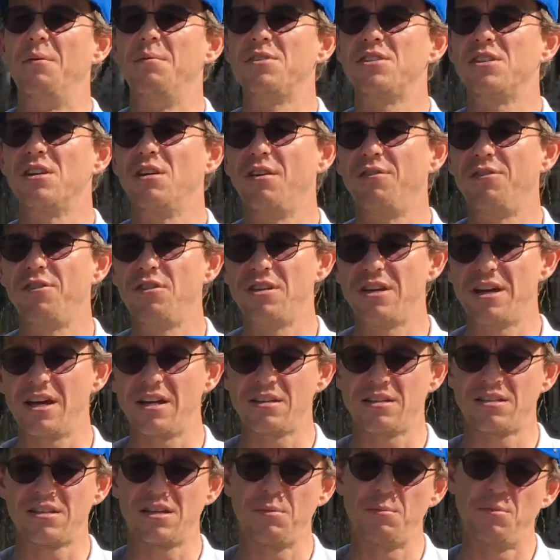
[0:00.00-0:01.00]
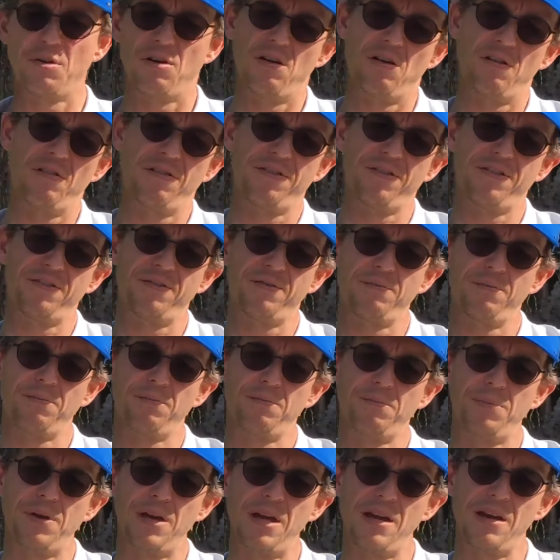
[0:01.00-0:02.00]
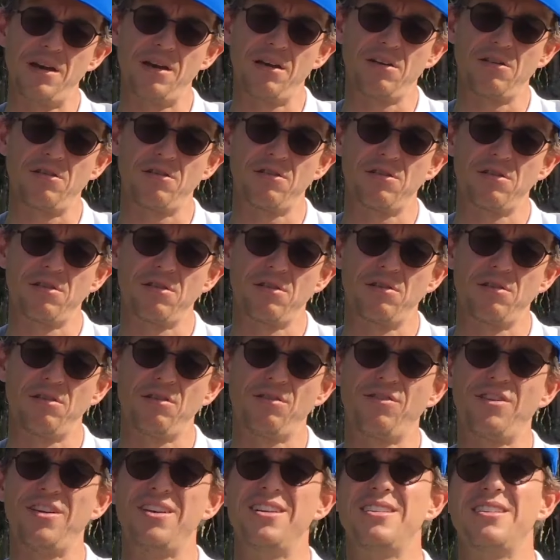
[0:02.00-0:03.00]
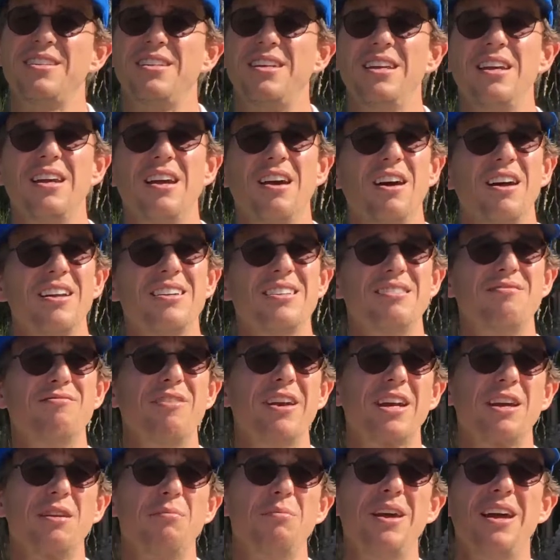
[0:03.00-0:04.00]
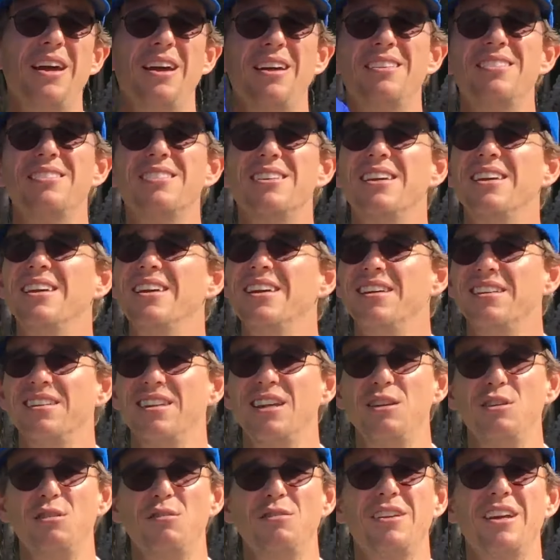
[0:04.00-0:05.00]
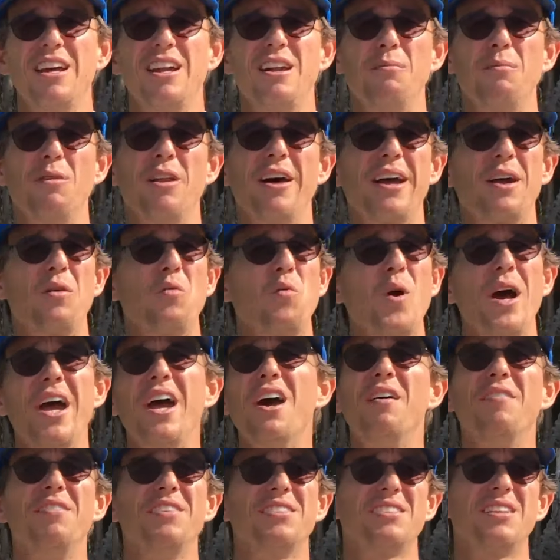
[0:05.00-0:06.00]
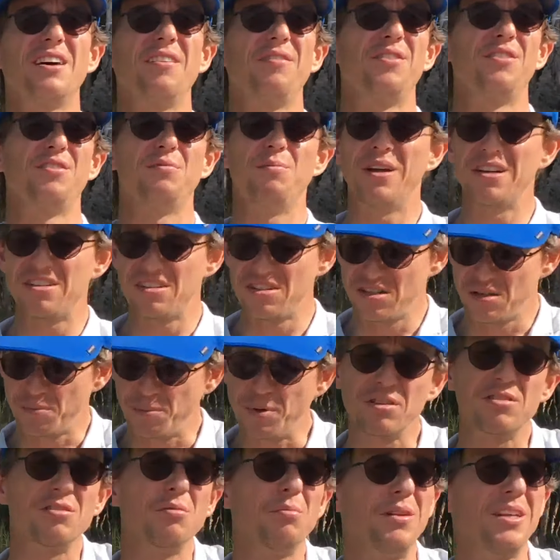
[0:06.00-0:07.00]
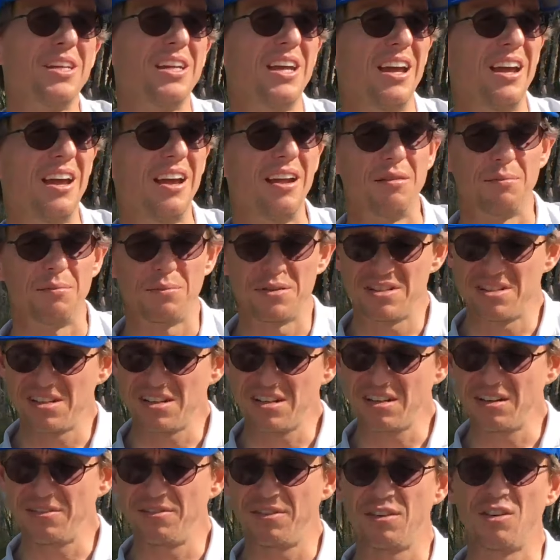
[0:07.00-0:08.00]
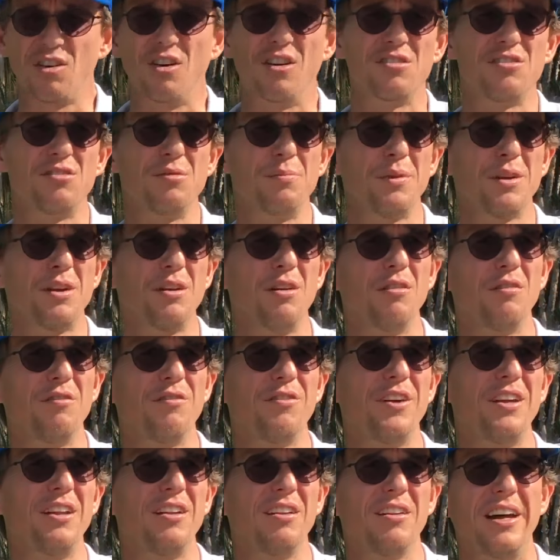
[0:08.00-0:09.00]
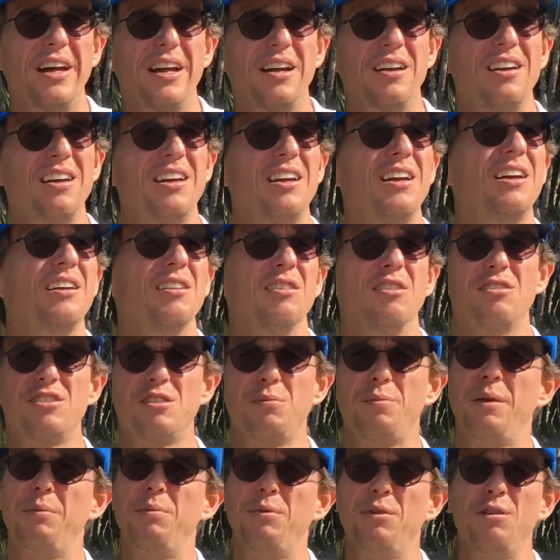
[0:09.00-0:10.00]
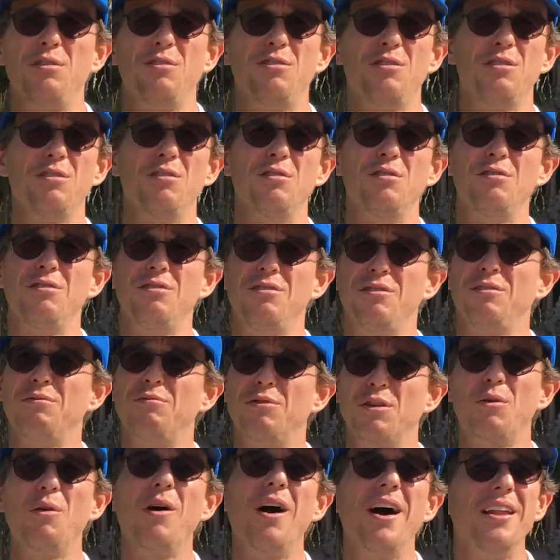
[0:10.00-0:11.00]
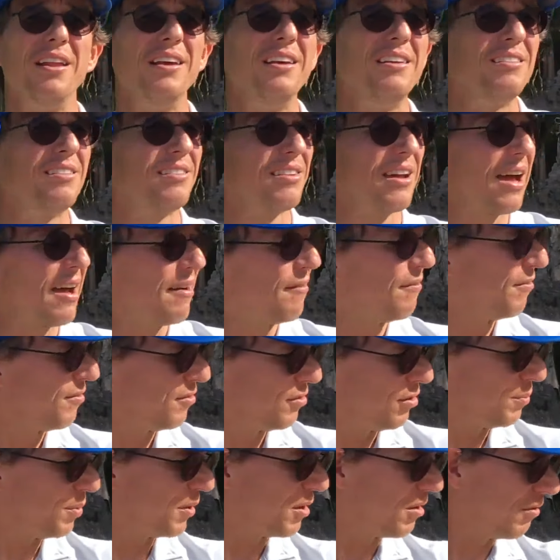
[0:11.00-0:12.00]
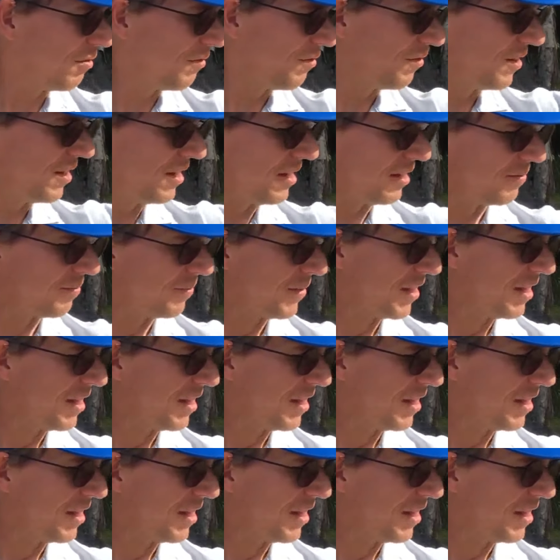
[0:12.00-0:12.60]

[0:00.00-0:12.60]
So if you get some off Ben at Goosefeet gear, I'd recommend that you get them like way overstuffed as much as you possibly can, particularly if you've got super cold feet, like lots of people who do require these have super cold feet.